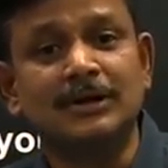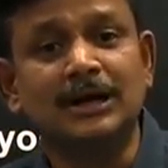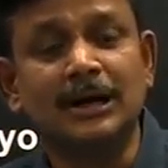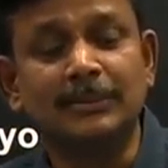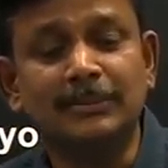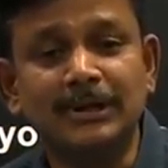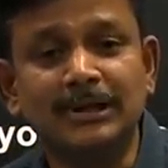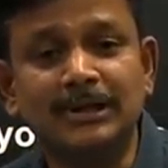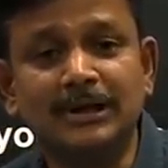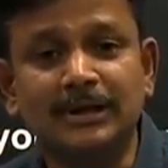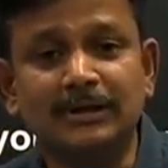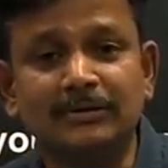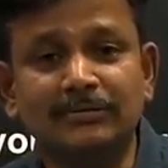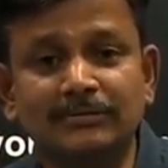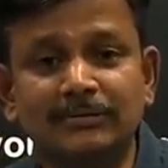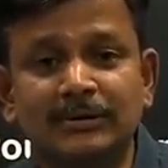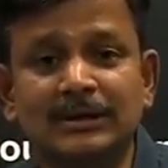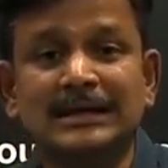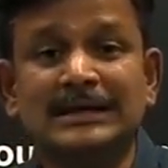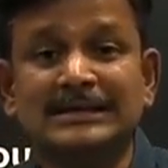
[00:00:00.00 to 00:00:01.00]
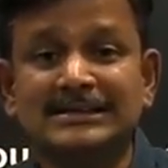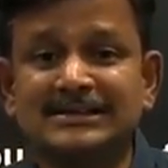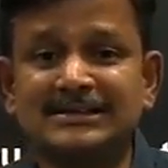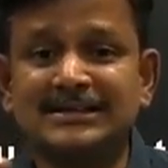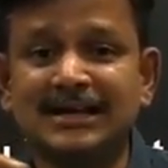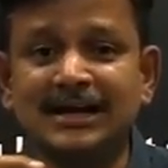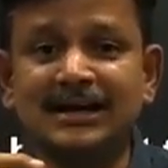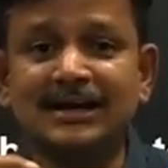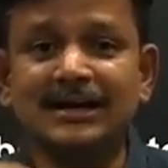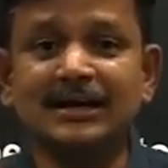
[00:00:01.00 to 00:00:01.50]
Kapil Dev,
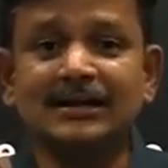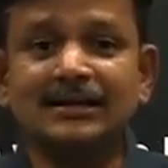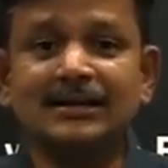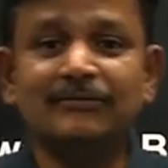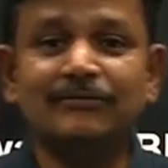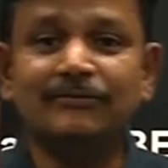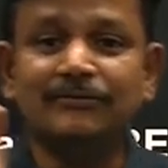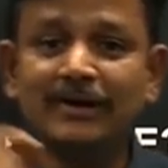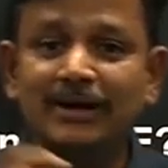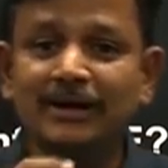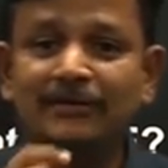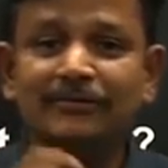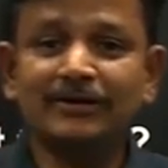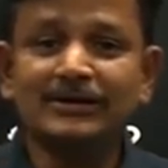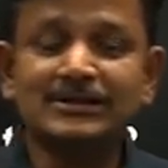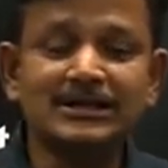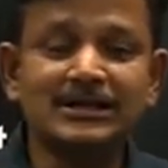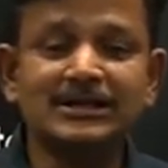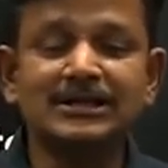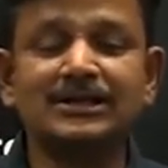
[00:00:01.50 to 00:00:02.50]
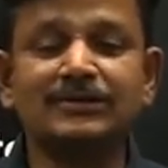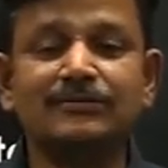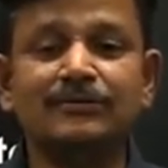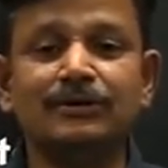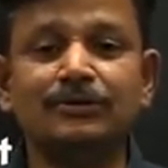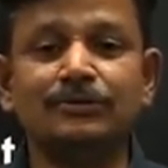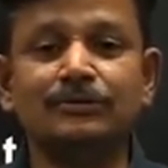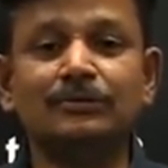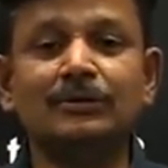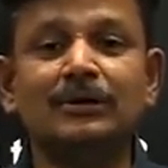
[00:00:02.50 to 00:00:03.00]
said in the very first
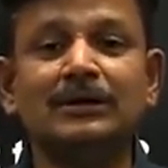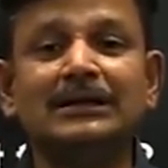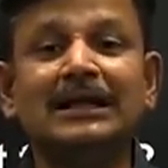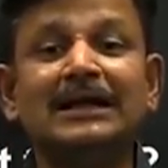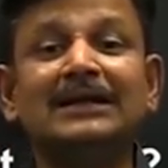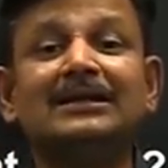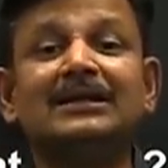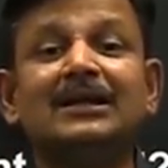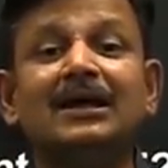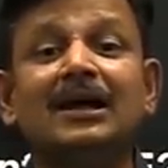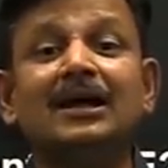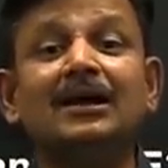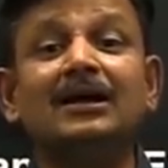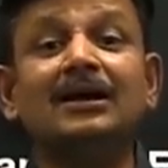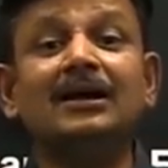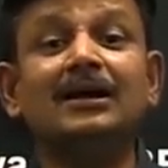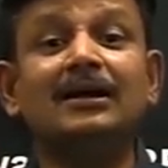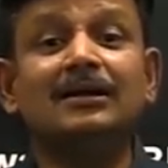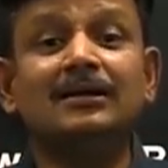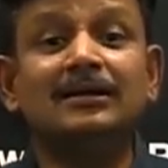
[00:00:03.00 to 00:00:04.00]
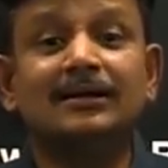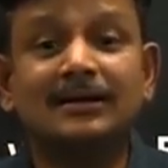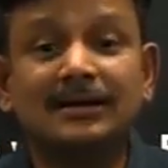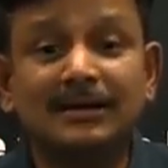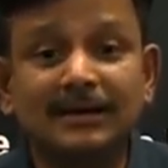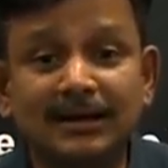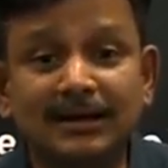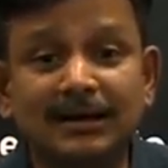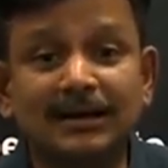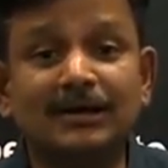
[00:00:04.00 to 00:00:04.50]
interview that they are
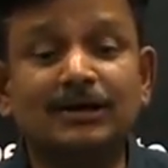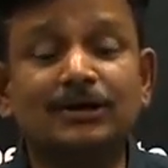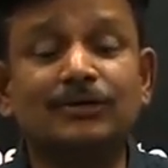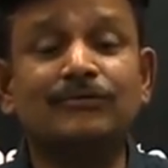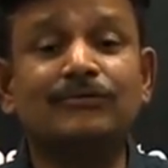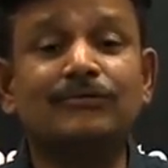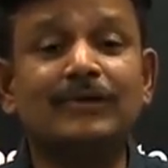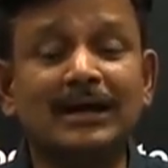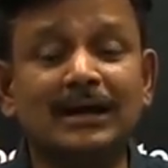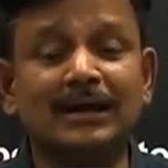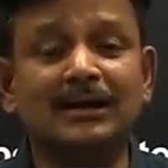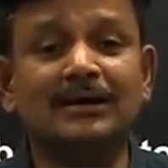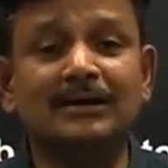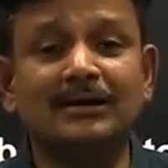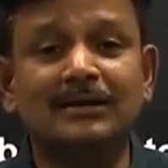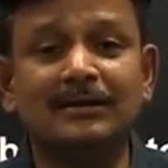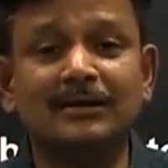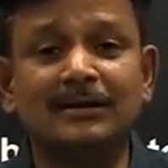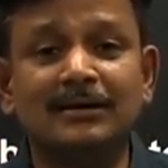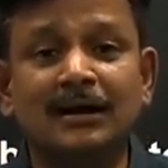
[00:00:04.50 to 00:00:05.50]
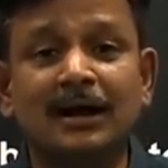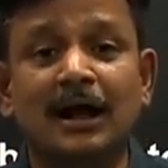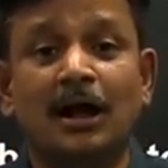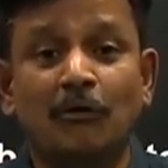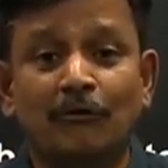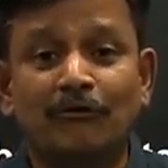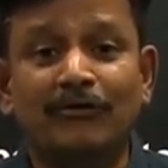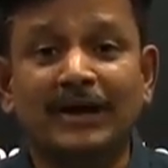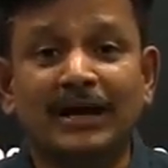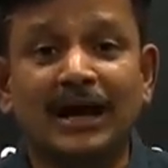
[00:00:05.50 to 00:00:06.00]
here to win.
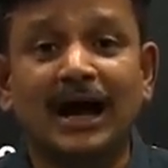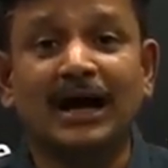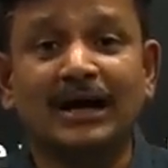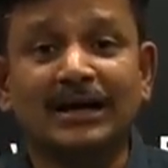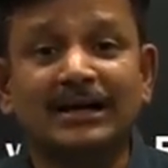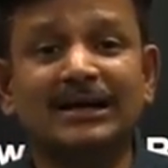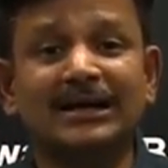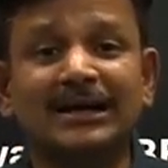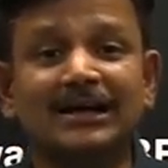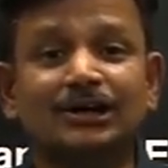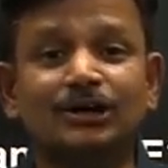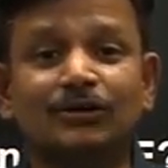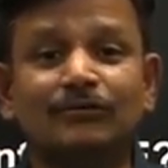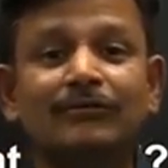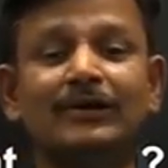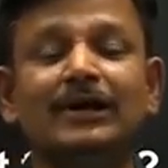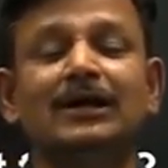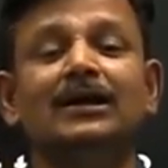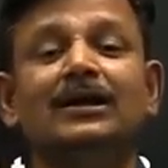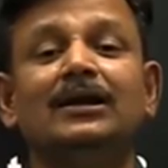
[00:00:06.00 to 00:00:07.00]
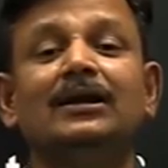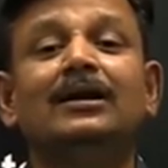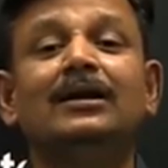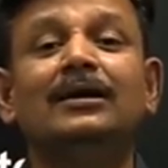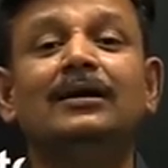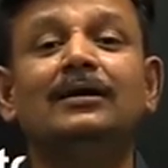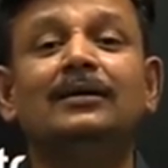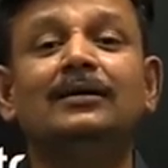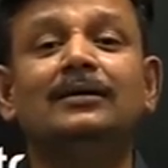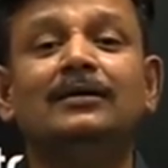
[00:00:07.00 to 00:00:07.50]
We are here to win.
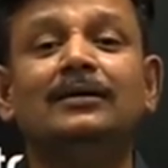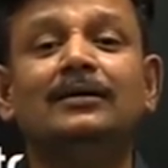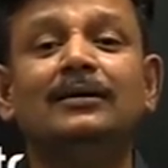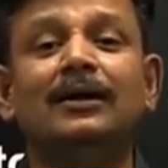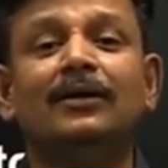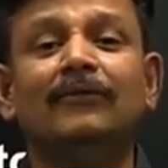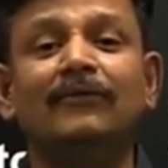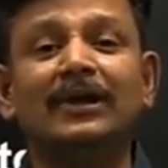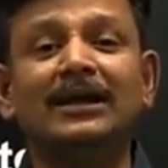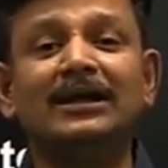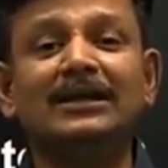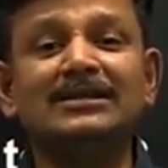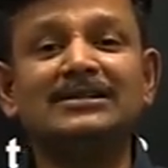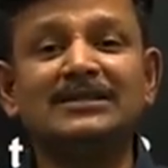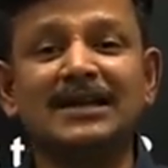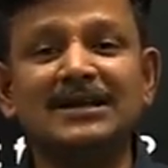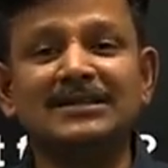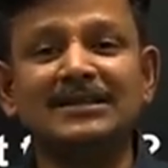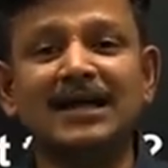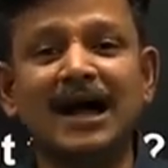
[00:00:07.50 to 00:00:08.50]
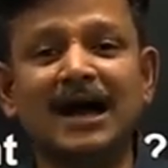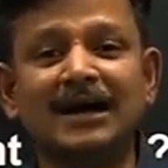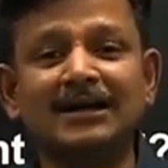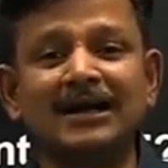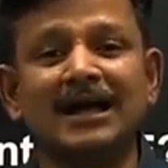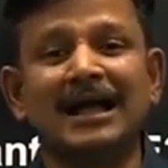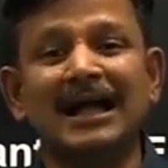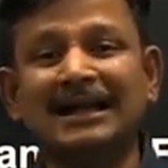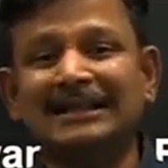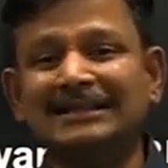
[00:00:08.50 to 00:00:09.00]
When he said
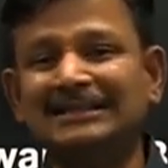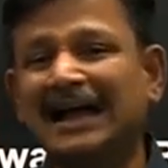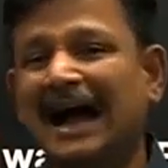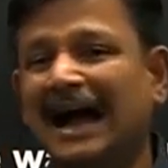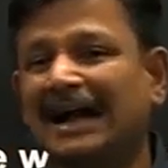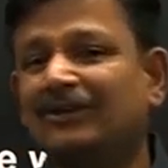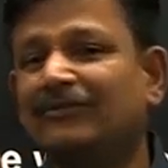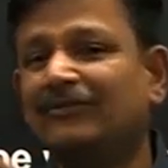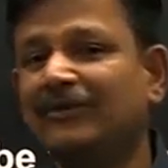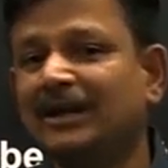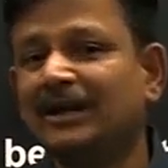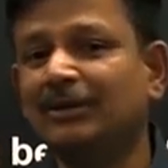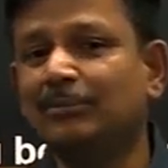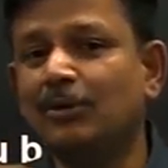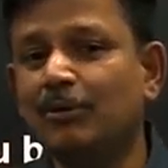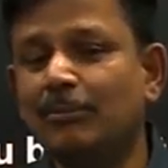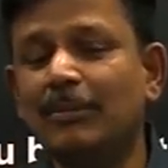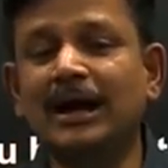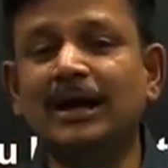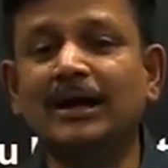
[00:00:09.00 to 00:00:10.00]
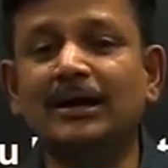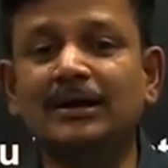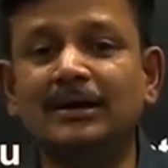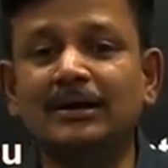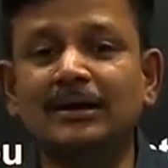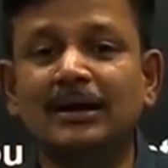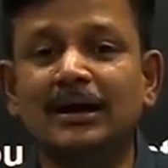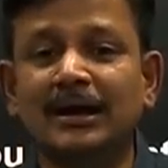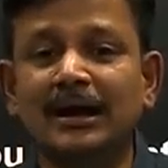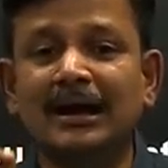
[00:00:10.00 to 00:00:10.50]
that, that very moment,
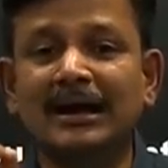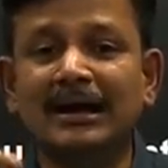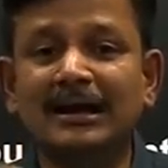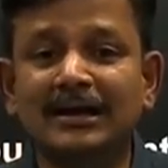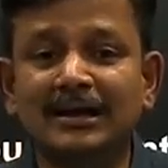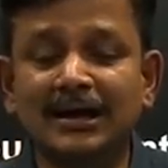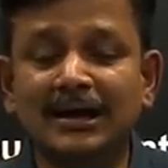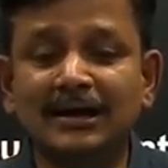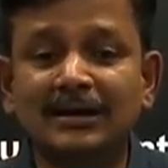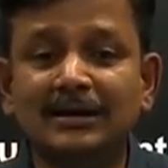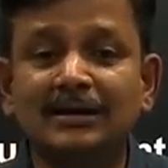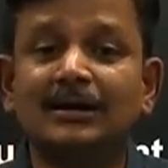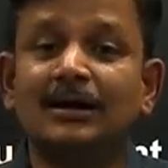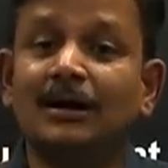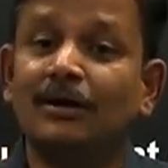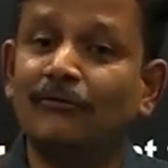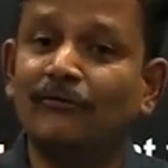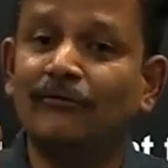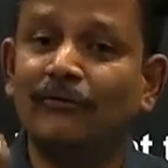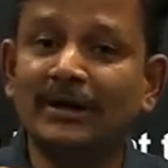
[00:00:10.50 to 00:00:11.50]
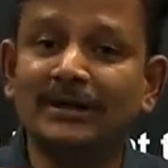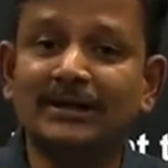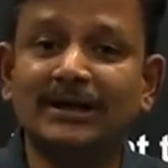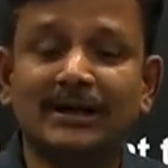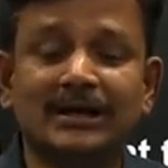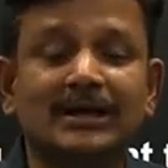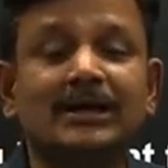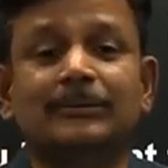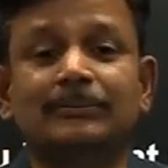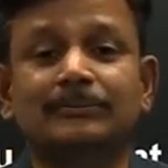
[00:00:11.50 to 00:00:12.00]
India won the
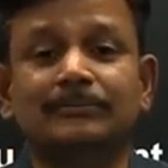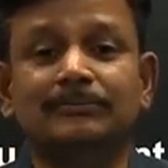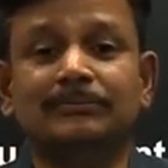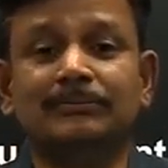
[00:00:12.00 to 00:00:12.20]
game.